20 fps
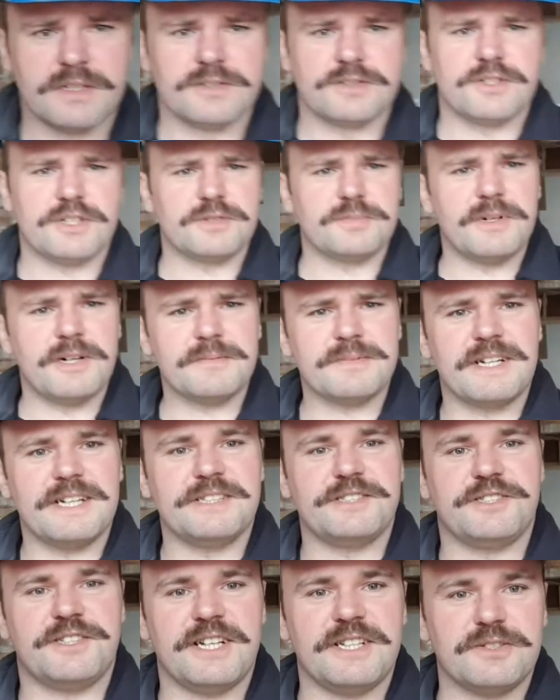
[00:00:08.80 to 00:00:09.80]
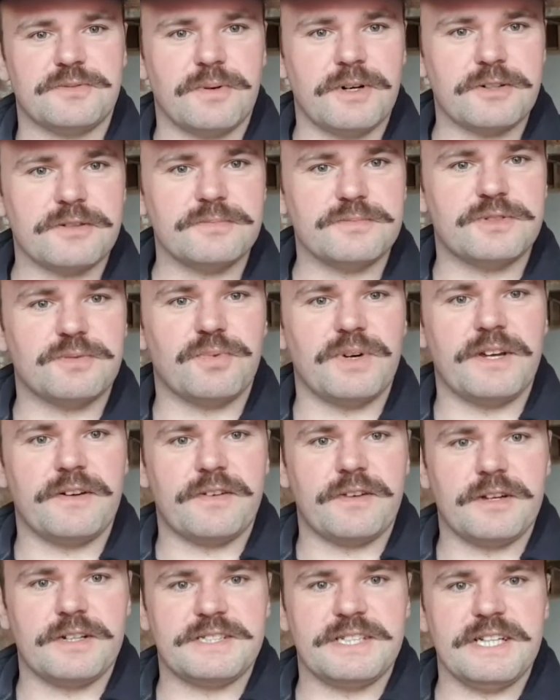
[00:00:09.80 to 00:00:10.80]
So as moms, ladies and gents, welcome to week
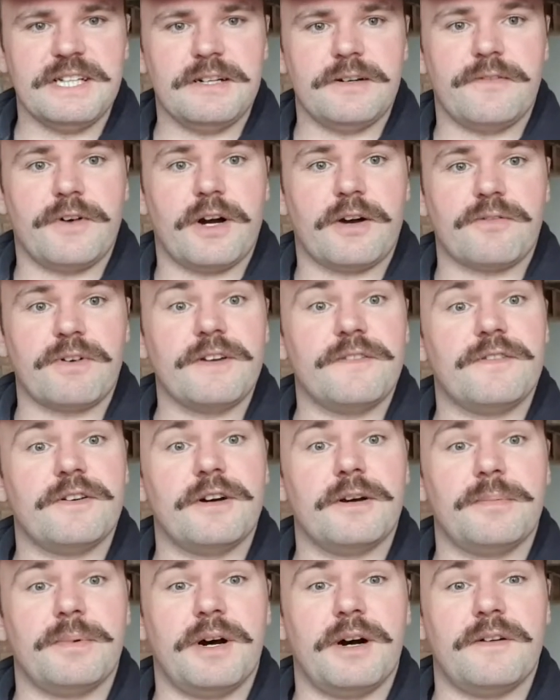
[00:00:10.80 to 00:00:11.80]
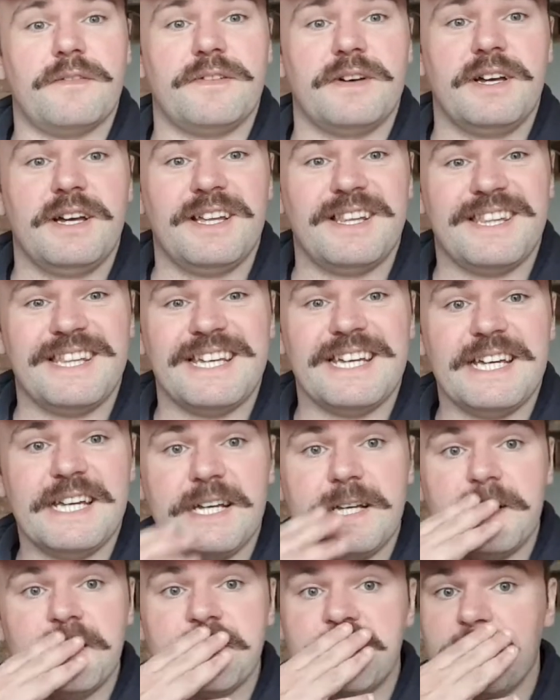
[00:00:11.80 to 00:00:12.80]
13 of our refurb of
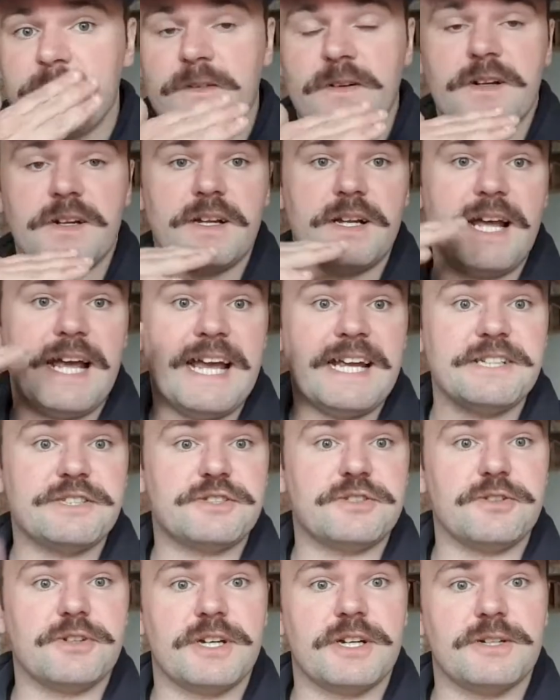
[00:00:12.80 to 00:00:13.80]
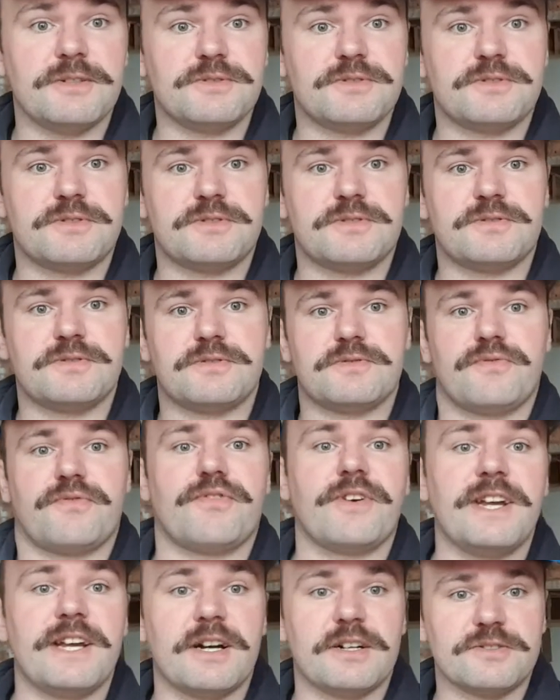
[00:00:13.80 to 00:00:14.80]
the 8 studios,
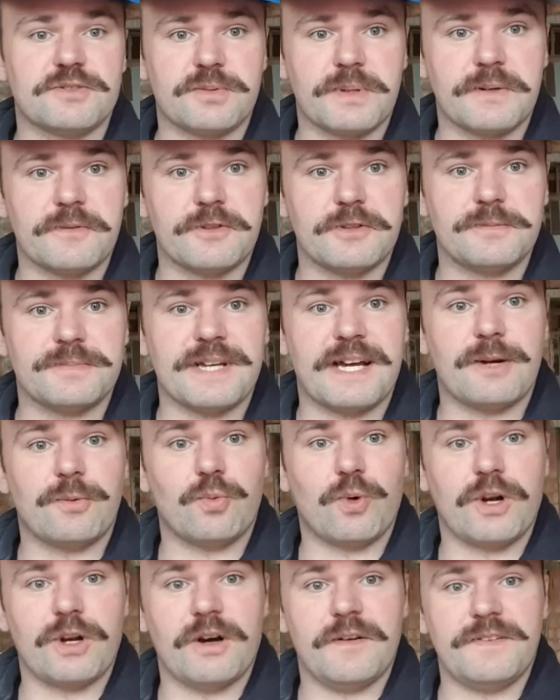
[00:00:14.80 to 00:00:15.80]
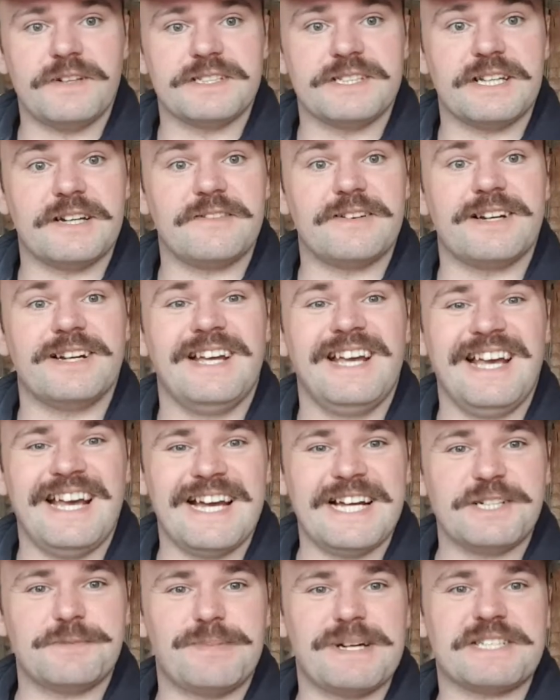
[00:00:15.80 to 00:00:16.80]
3 ensuite rooms and 1 office here at
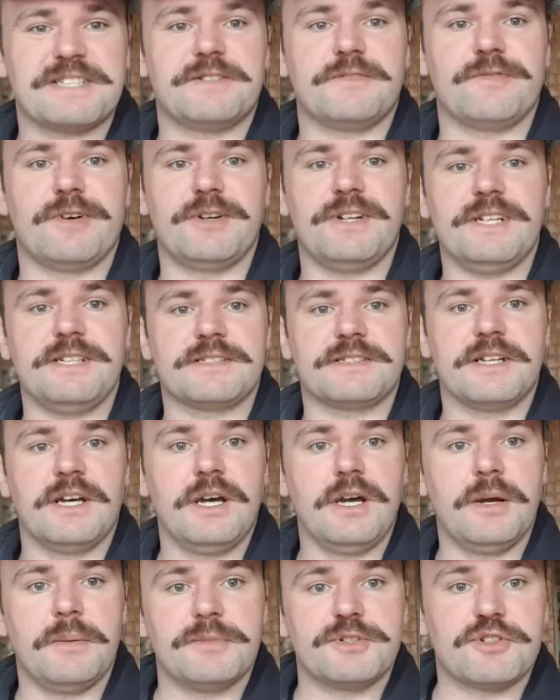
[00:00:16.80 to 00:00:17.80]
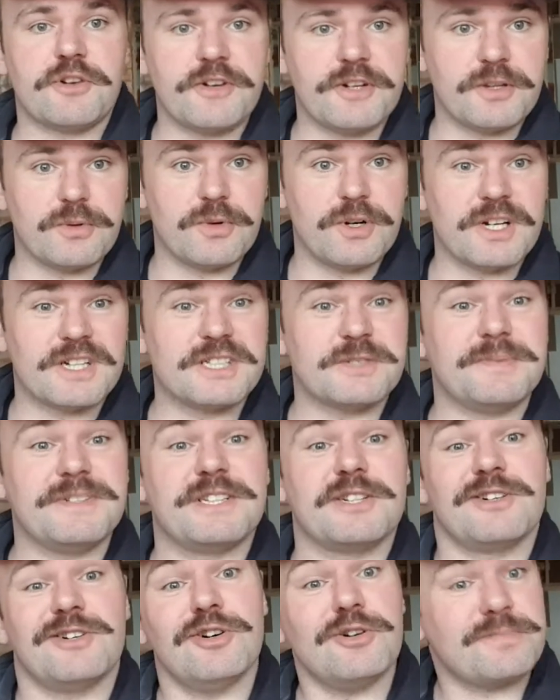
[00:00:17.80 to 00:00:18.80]
Edgbaston Roadies. Majority of the work has been
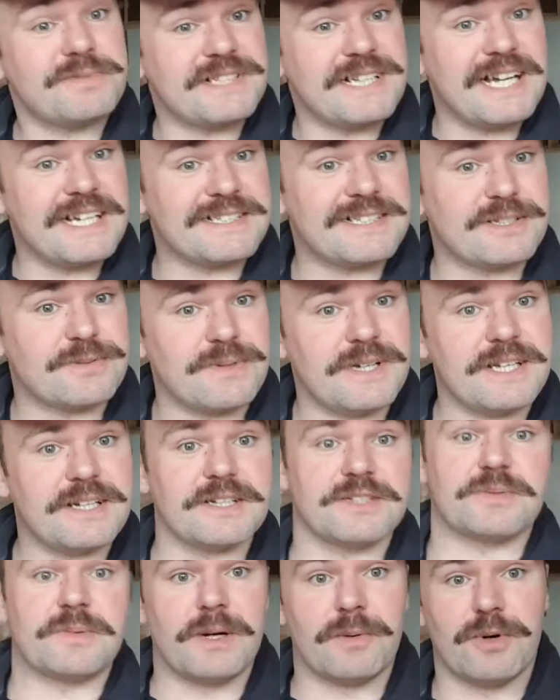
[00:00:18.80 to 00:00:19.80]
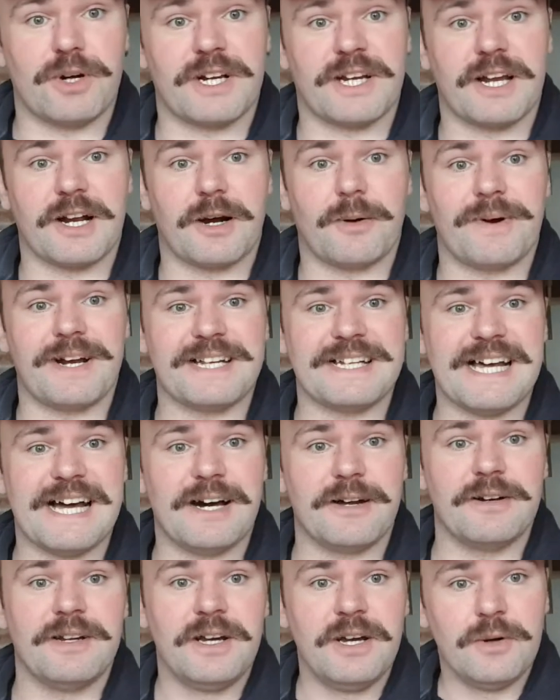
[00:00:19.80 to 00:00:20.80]
done upstairs this week as we're working our way
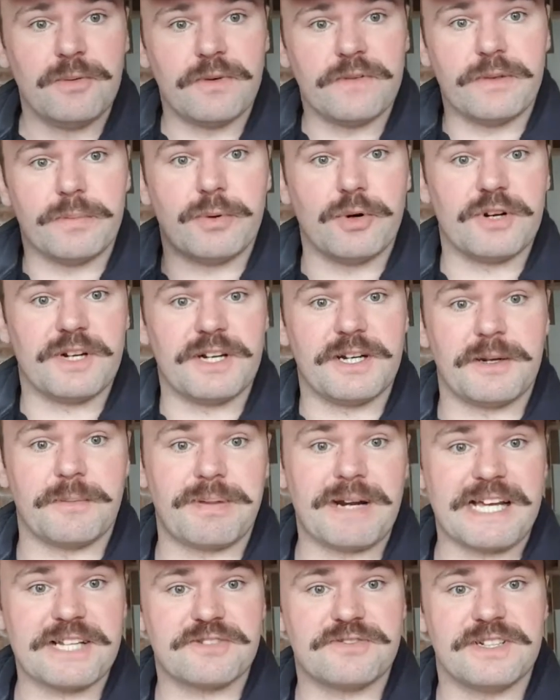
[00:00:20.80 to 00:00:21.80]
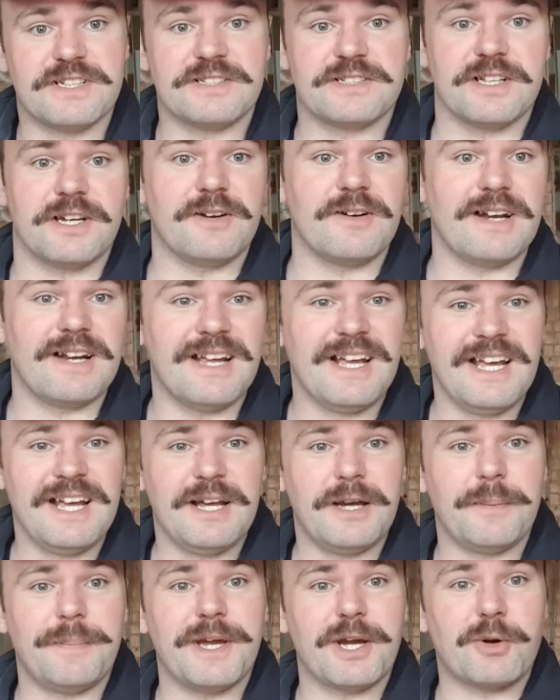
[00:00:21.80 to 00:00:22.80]
down with the boarding and plastering, so
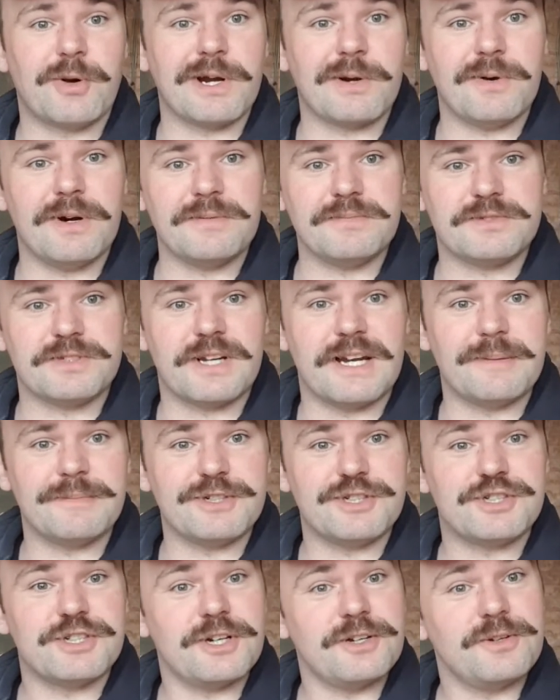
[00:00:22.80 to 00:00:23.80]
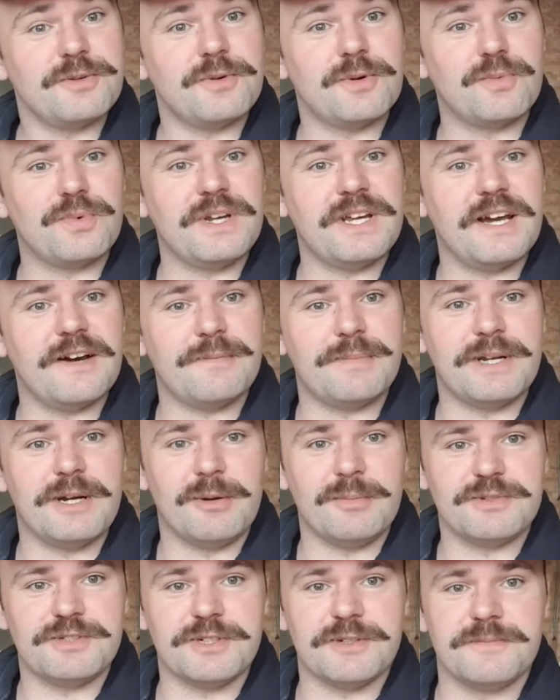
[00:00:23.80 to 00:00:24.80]
it'll be a quick one, so let me show you what we have been
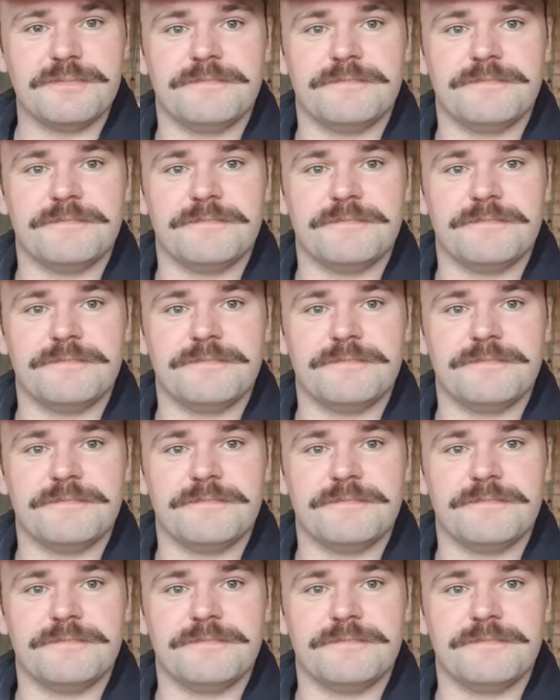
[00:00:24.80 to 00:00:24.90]
up to.